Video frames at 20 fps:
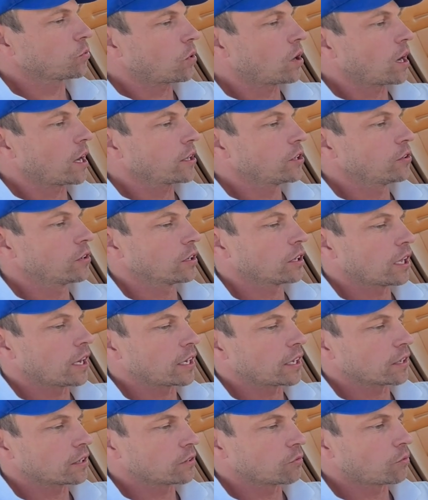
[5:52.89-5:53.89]
why you can let
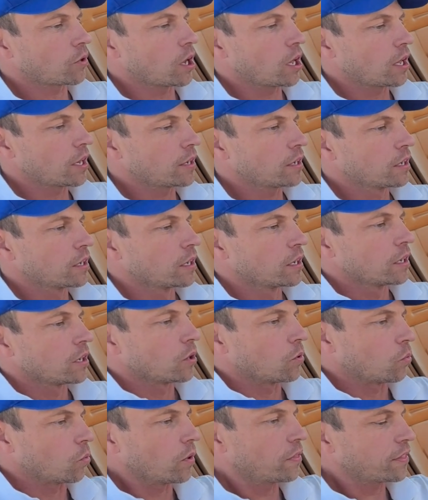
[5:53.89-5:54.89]
it run
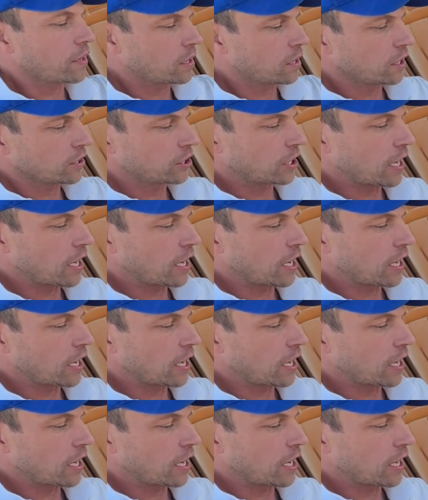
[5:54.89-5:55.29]
with the clutch